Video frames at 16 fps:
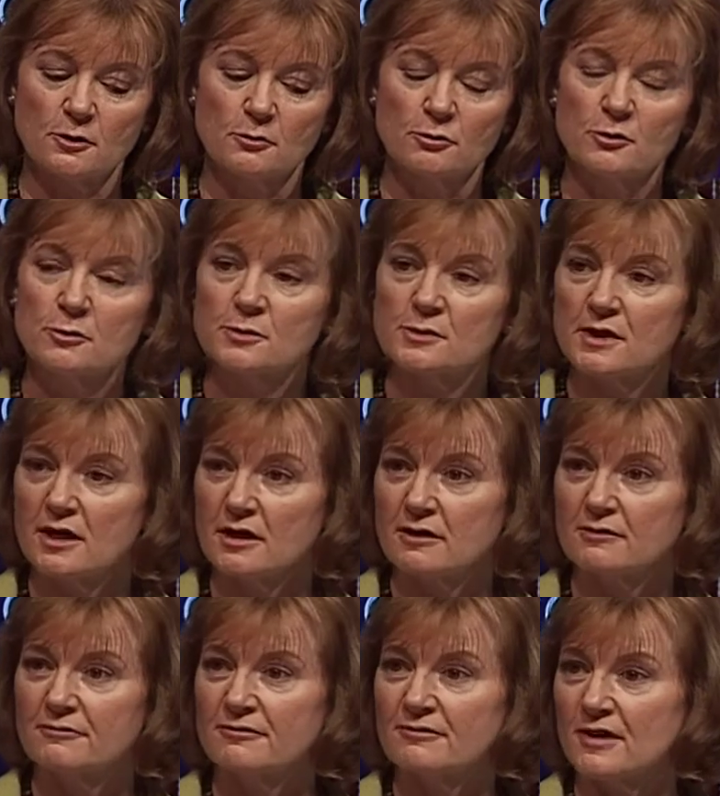groups
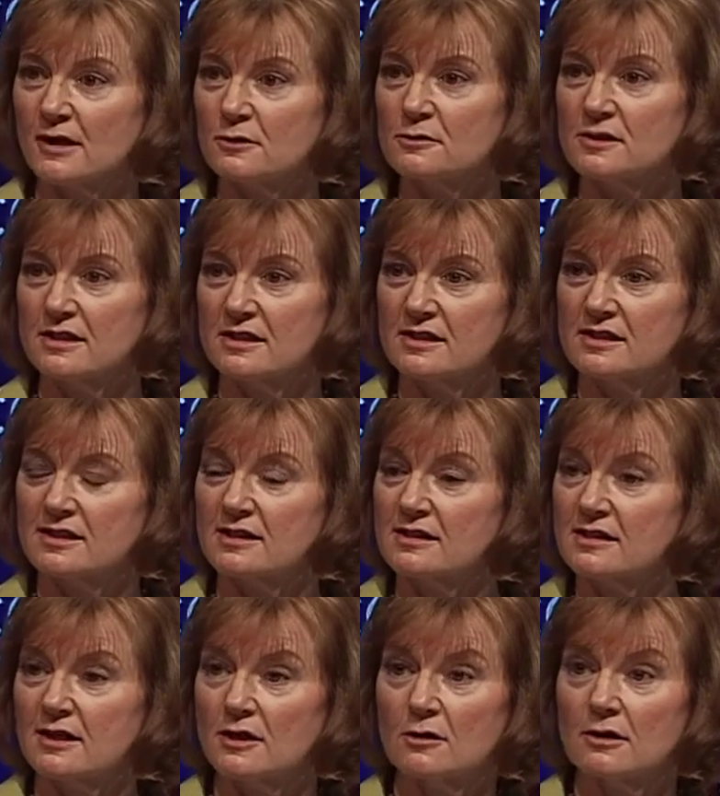of fellow
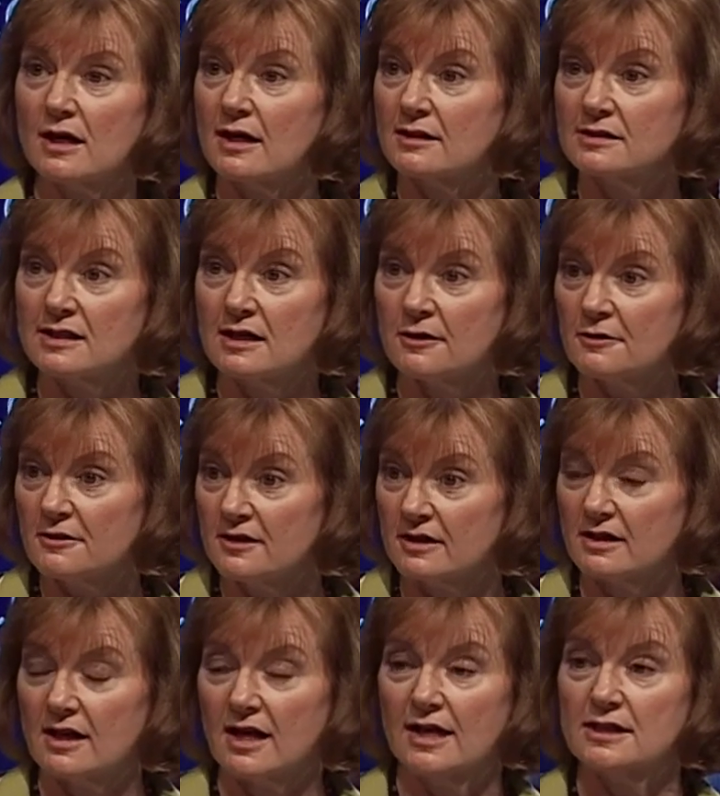citizens that are not as
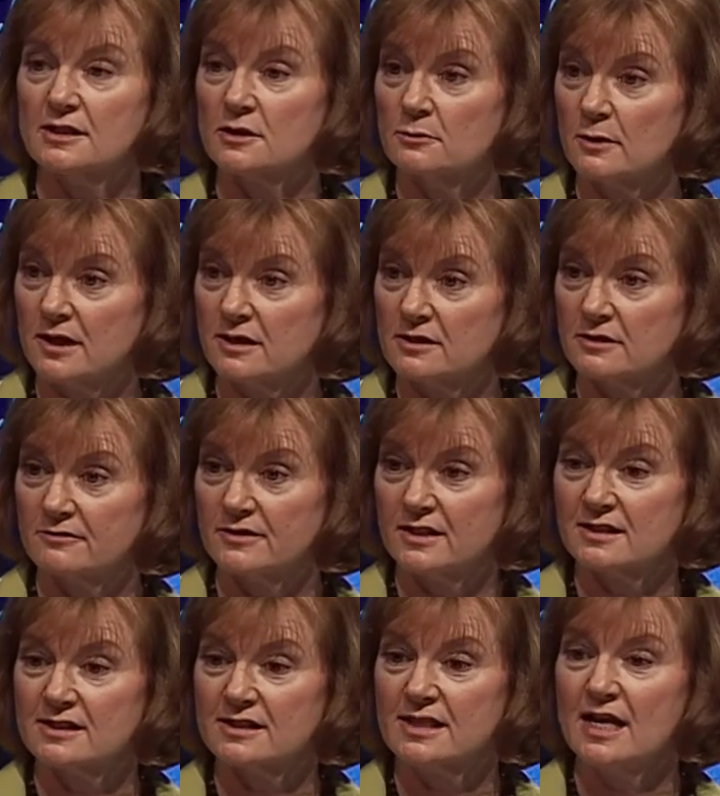healthy as the rest of
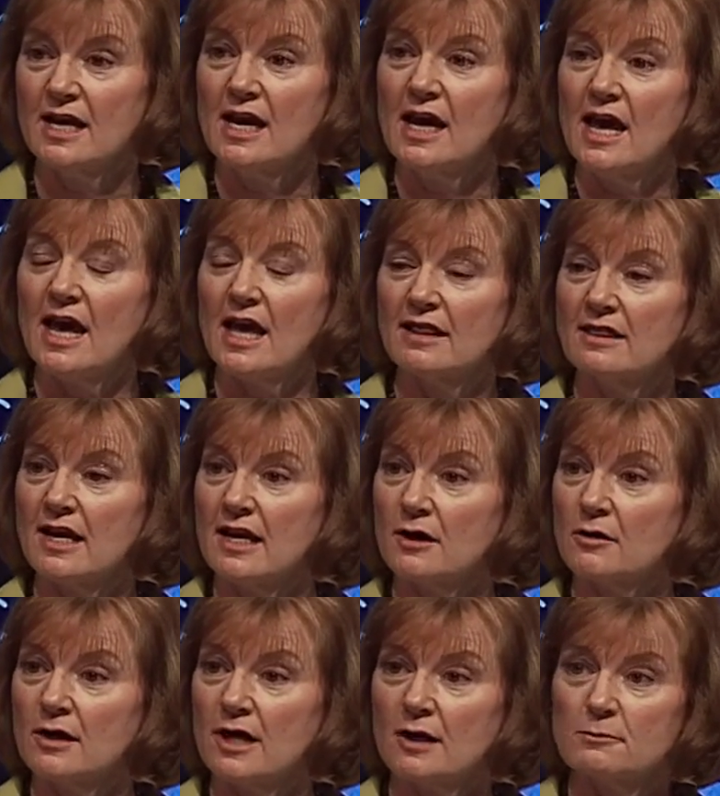us, and they
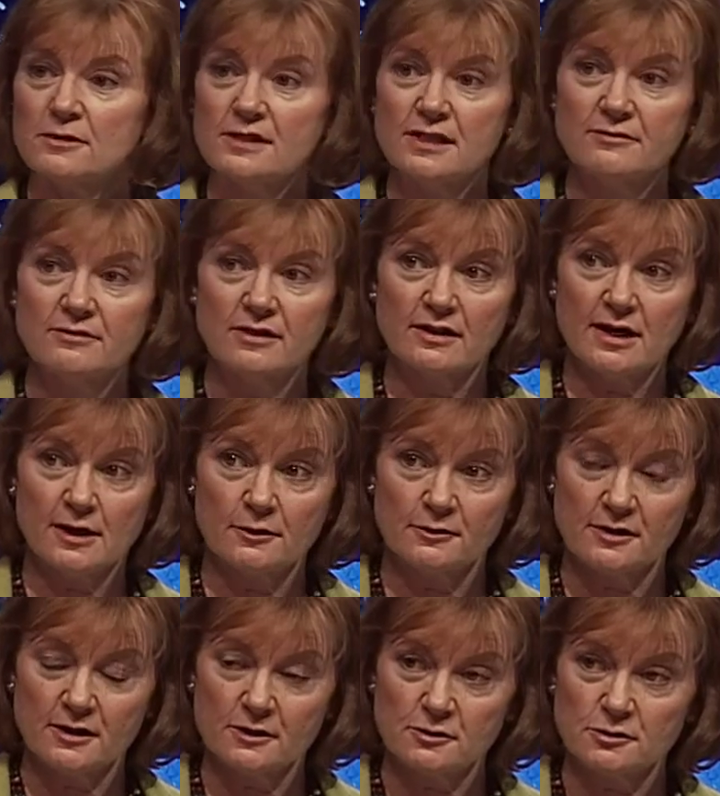are not receiving the
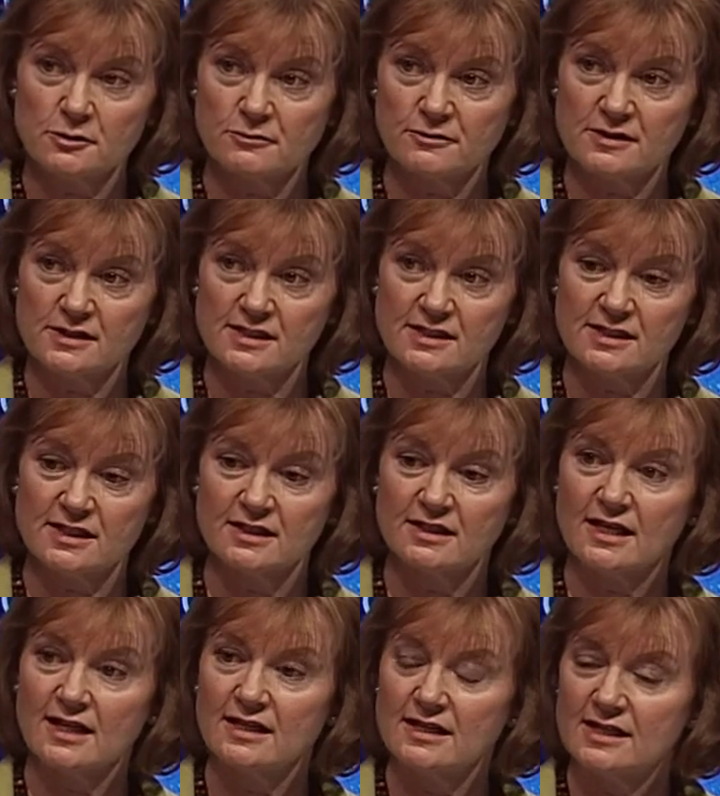healthcare services that
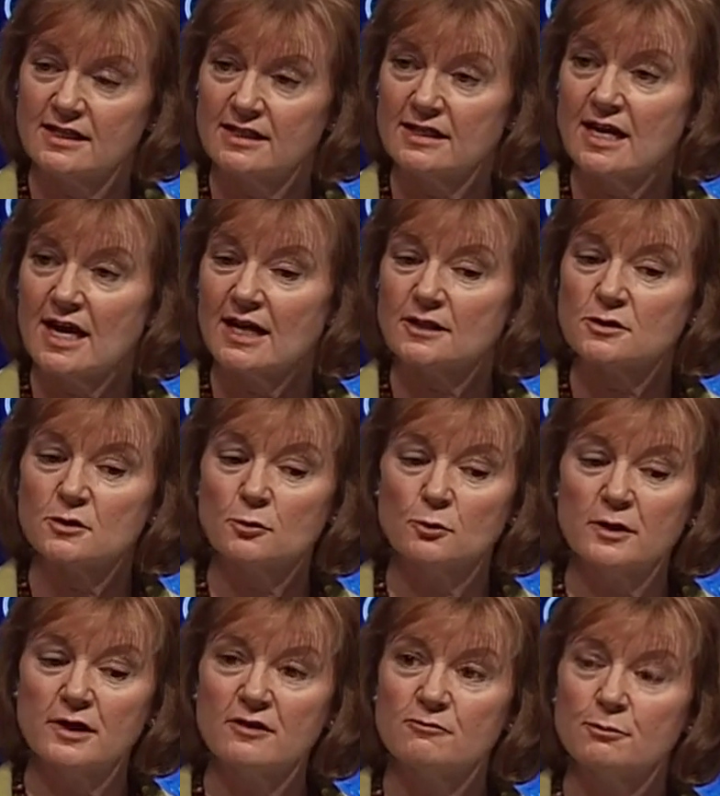they need. And so
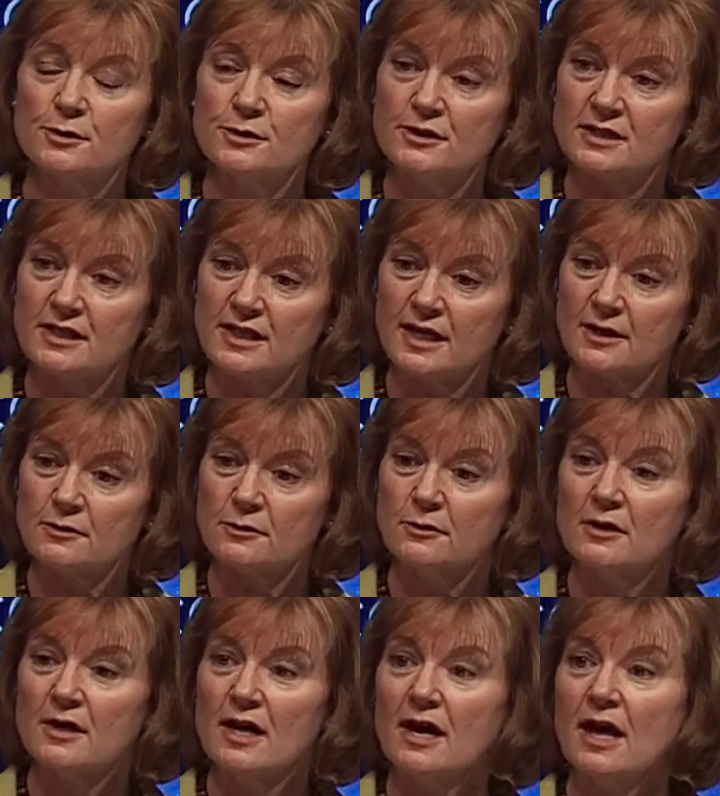we have put
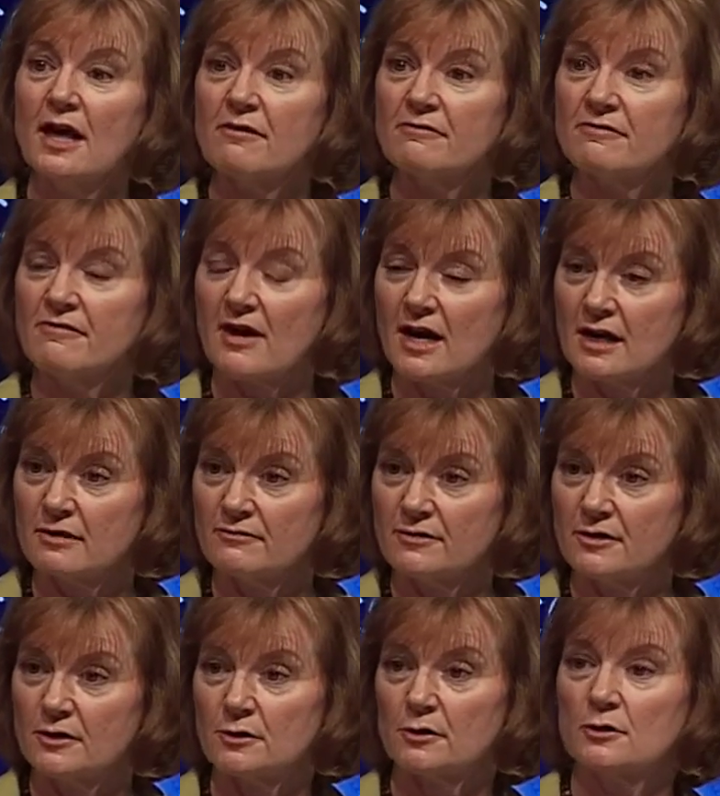together a
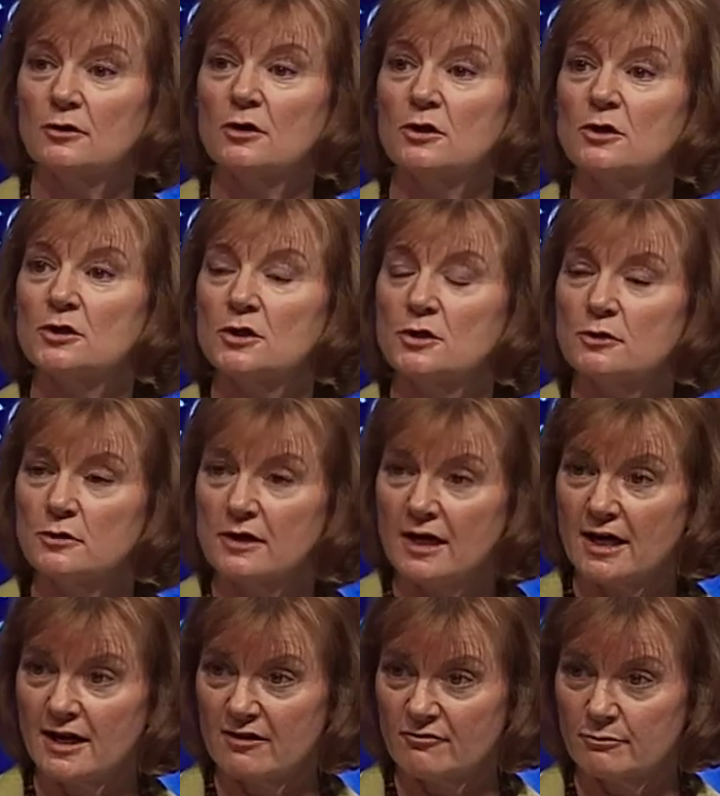5-year,
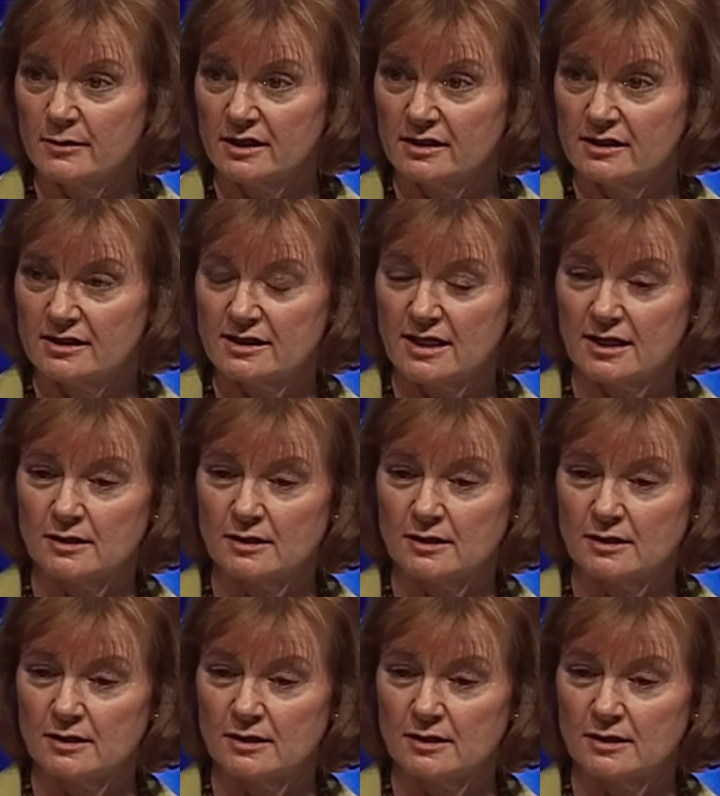$2.5 million